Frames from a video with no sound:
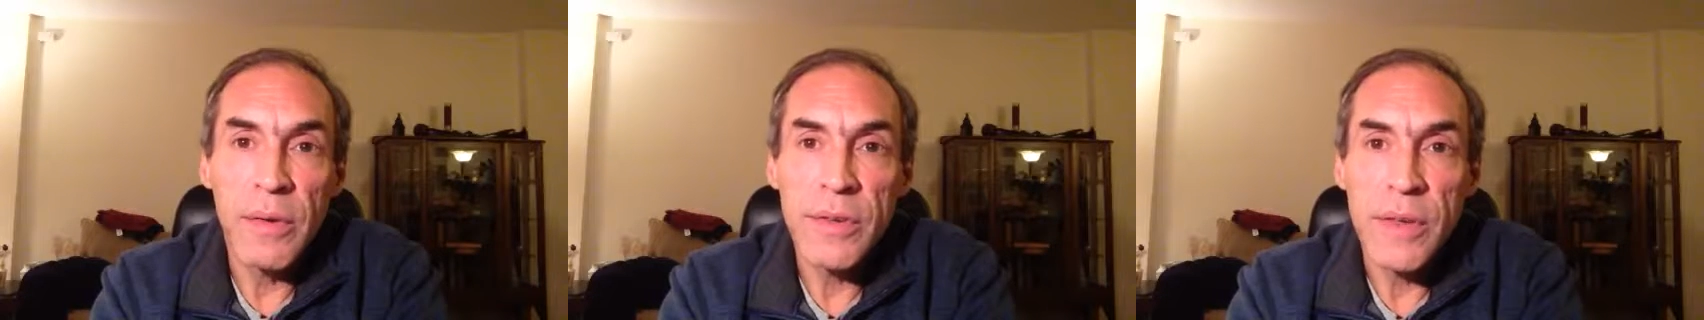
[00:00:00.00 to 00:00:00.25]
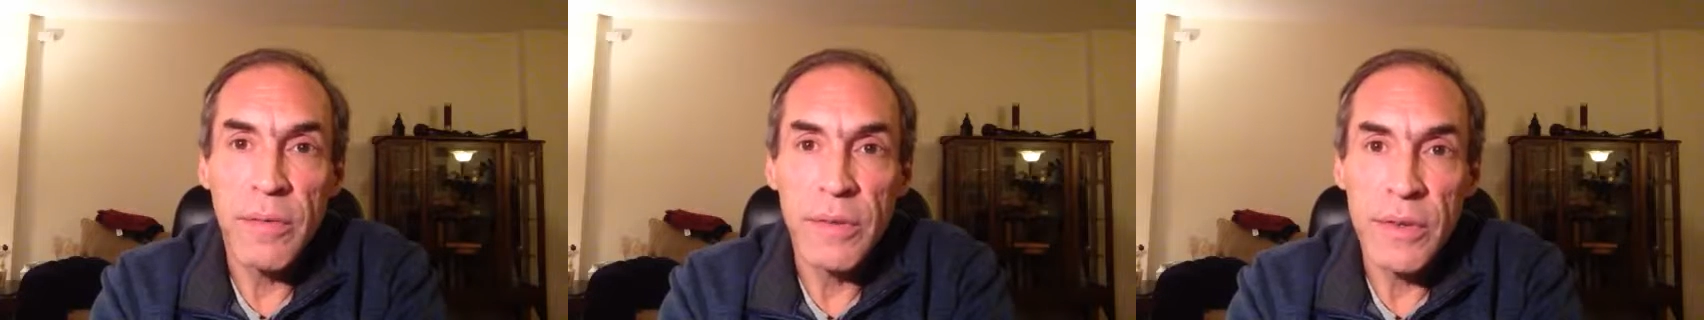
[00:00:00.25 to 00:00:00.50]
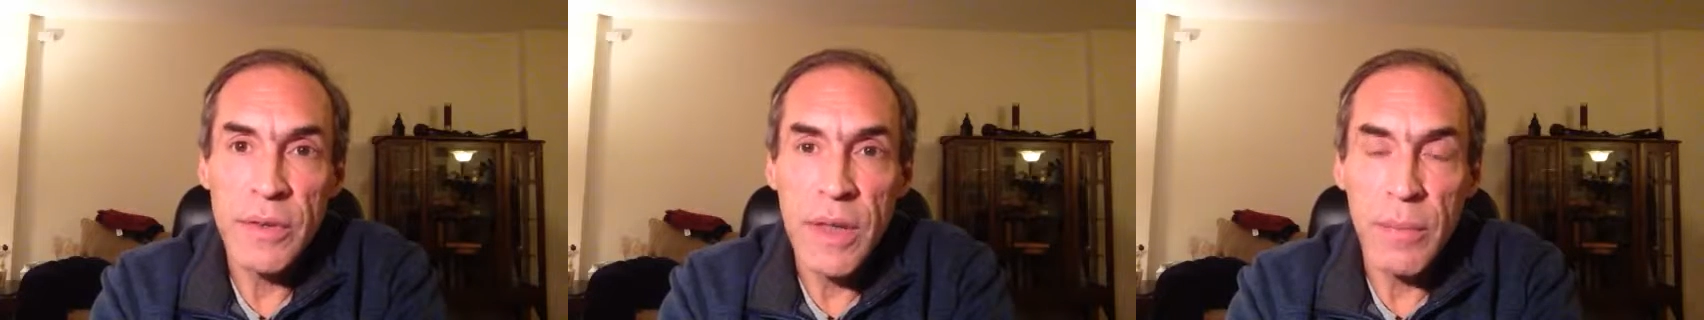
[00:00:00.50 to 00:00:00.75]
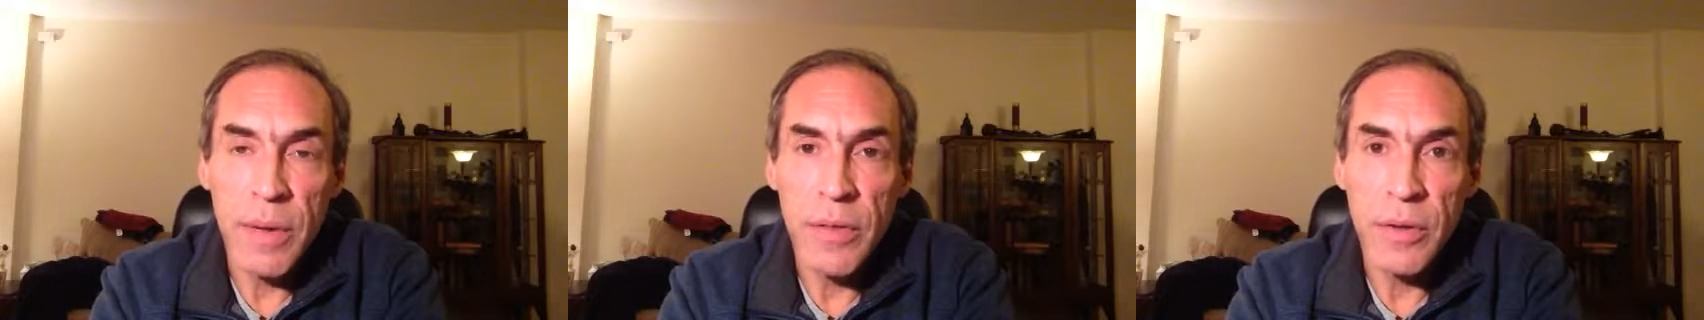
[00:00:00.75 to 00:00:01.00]
a
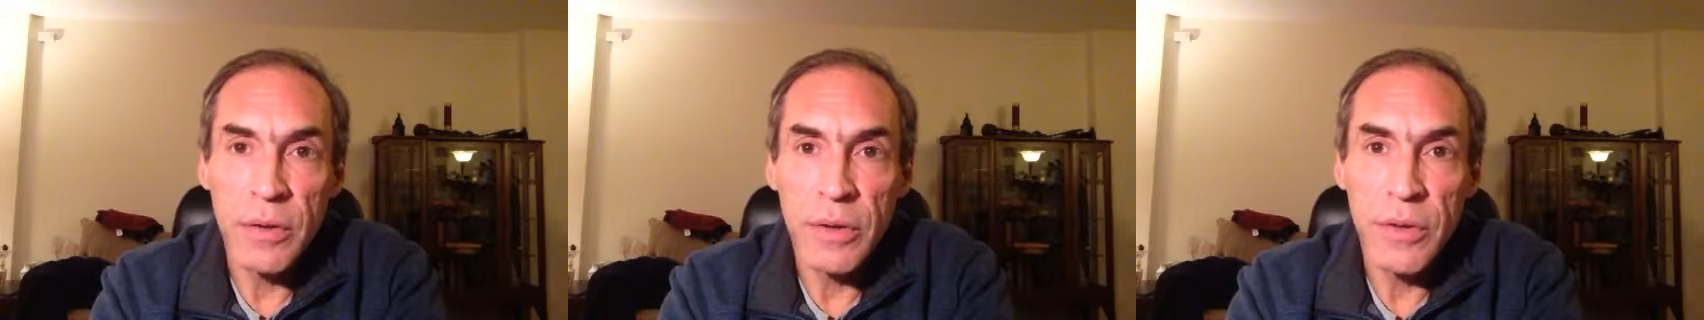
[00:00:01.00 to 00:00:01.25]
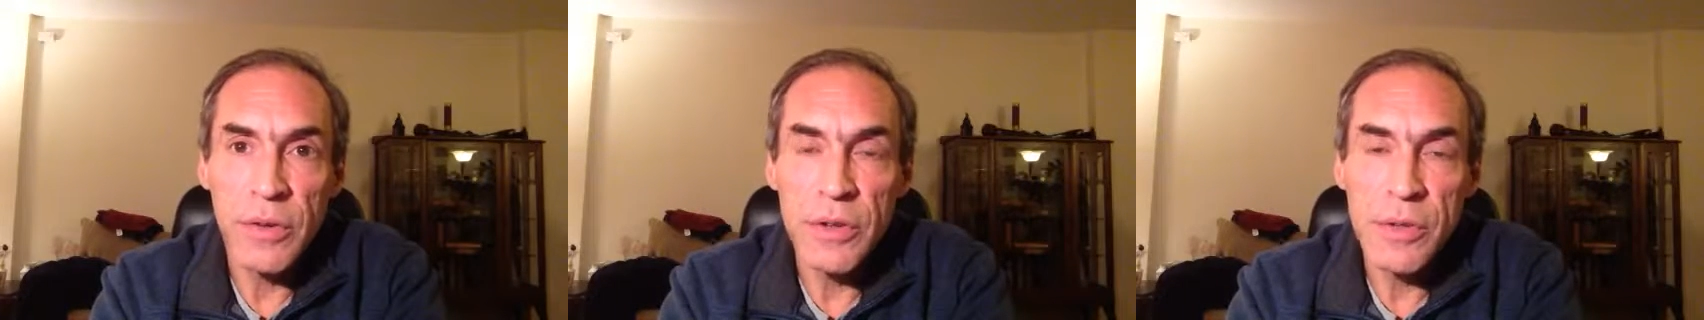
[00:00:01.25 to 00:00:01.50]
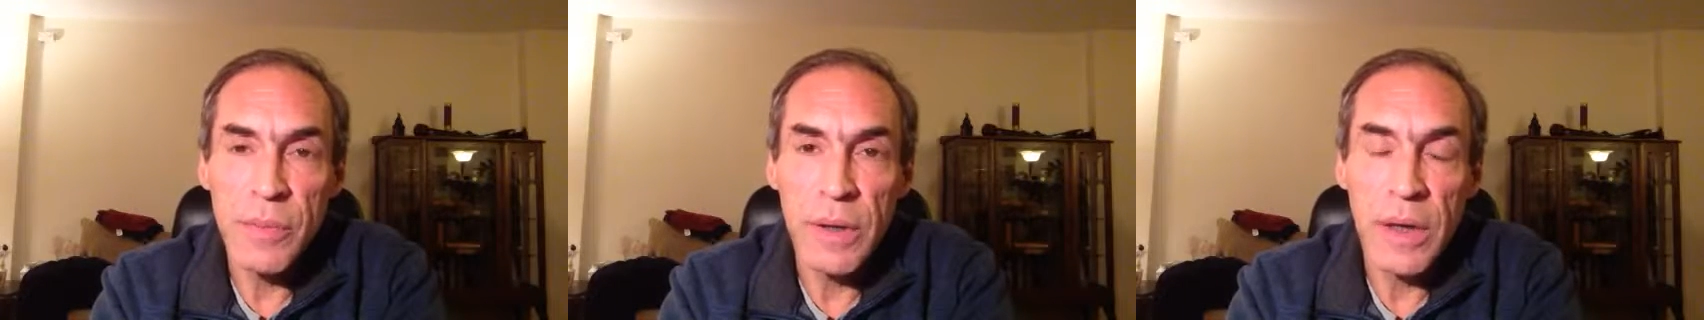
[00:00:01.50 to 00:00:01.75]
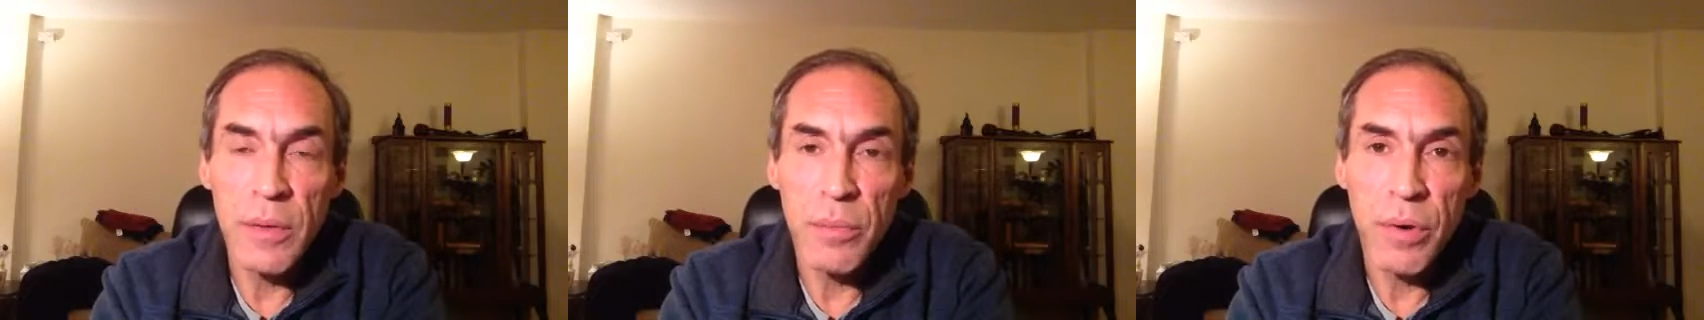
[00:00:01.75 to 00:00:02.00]
7-step ethical
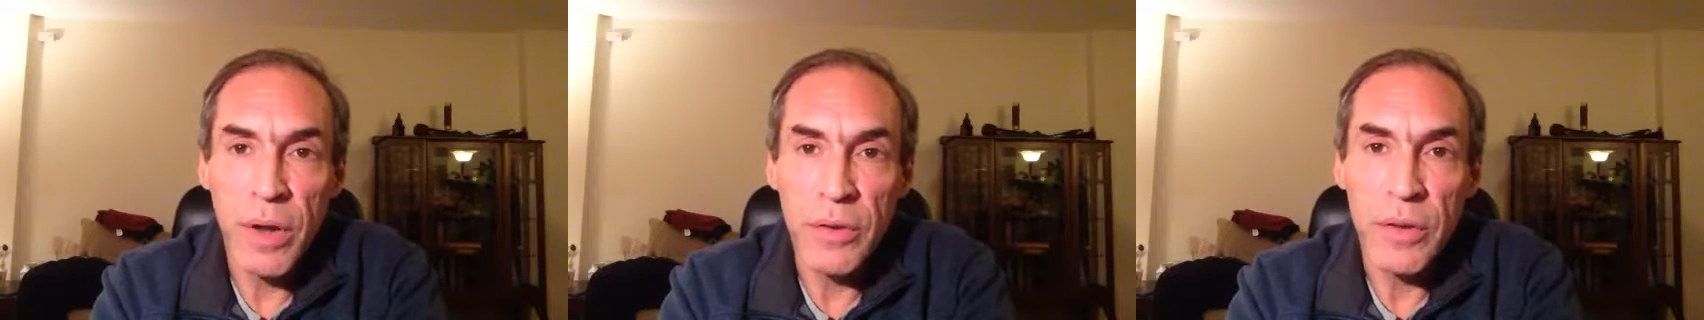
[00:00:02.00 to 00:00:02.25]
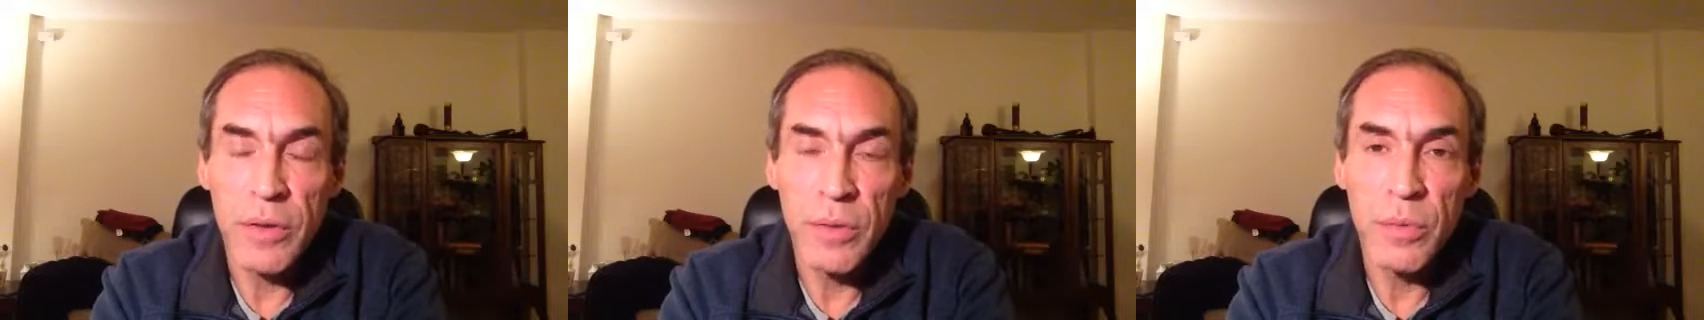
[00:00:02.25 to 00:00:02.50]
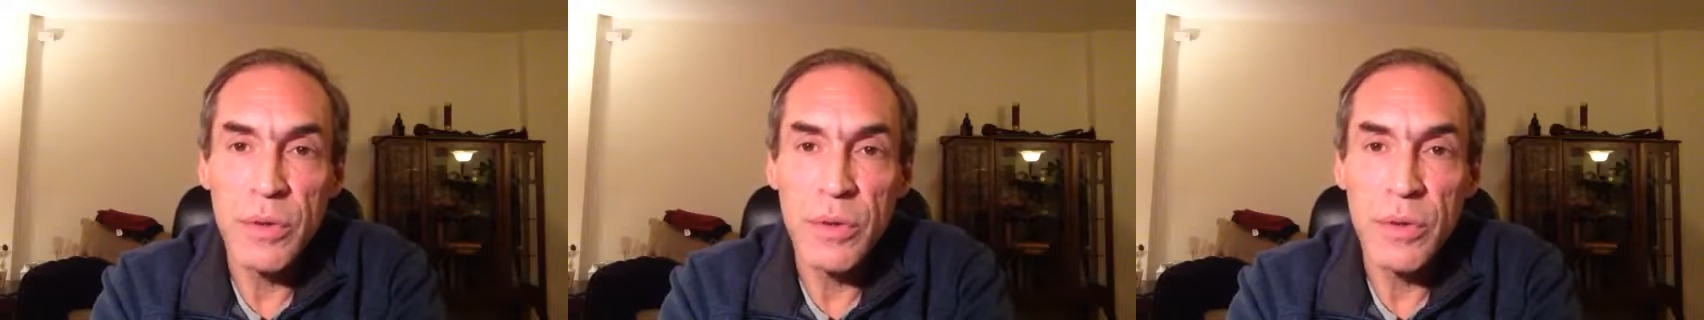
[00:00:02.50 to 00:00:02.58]
decision-making process,